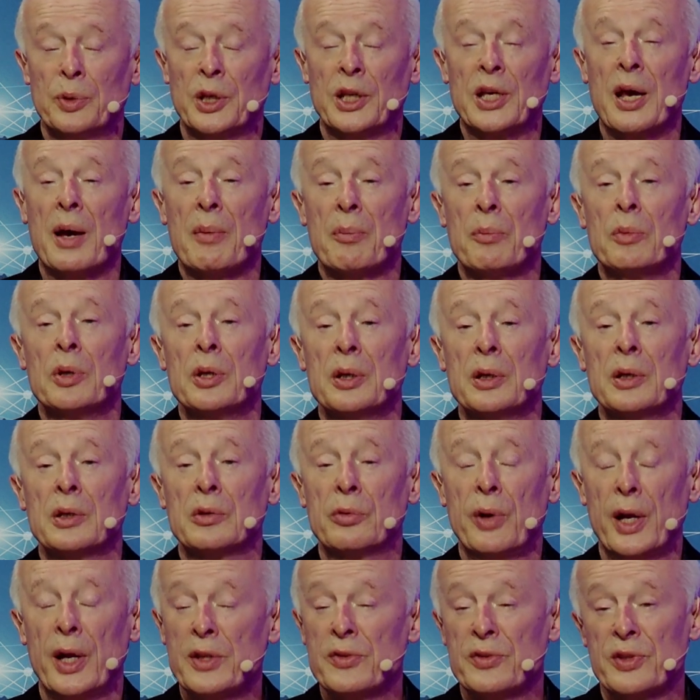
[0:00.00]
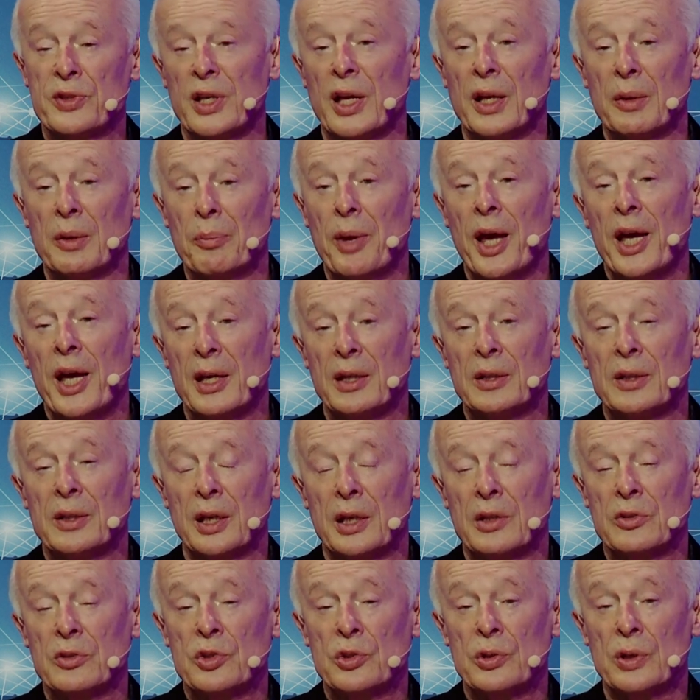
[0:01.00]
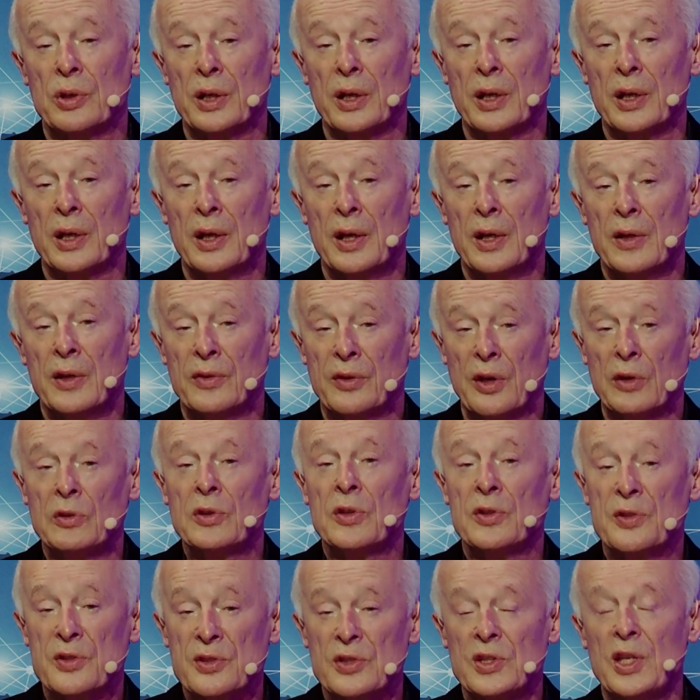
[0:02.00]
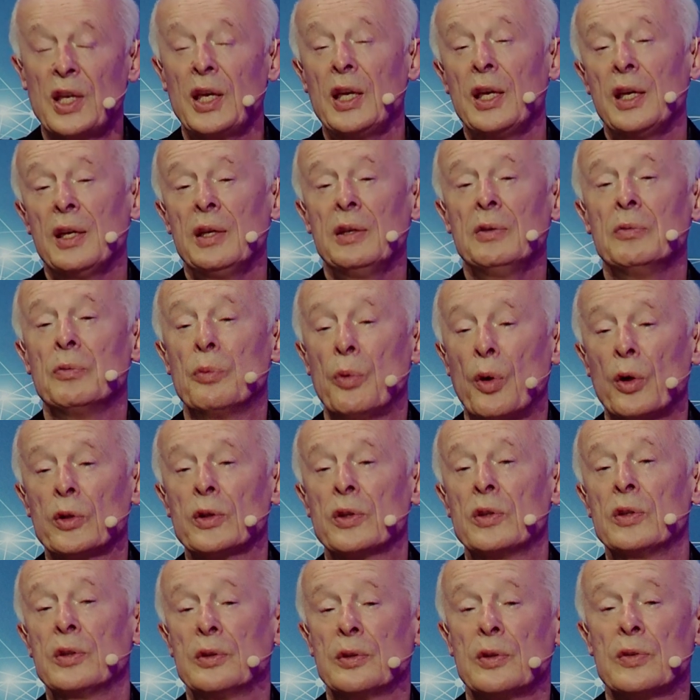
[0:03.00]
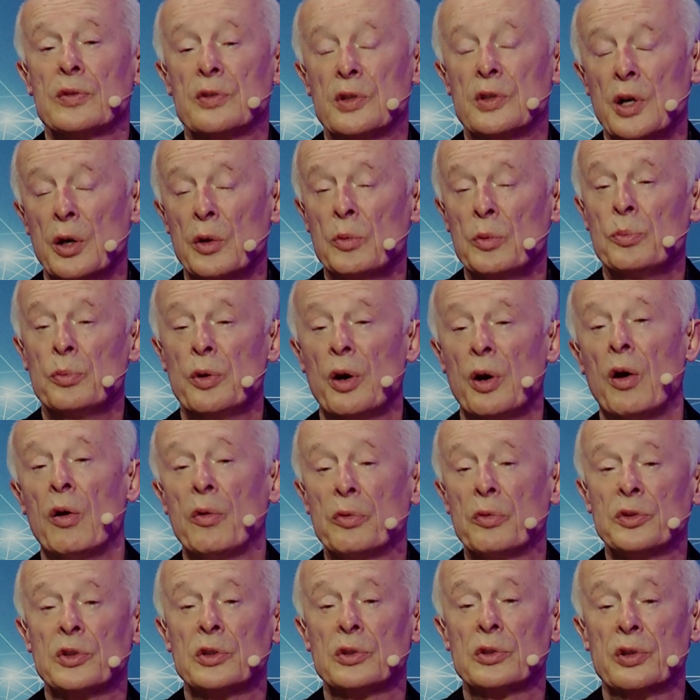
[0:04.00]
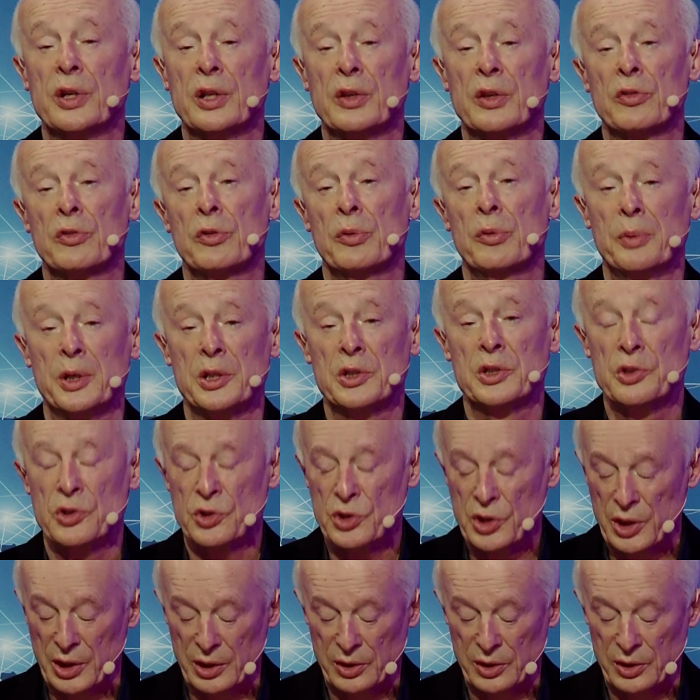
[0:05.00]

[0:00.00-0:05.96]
become crazy and mad, actually. So you see what the scope of the transformation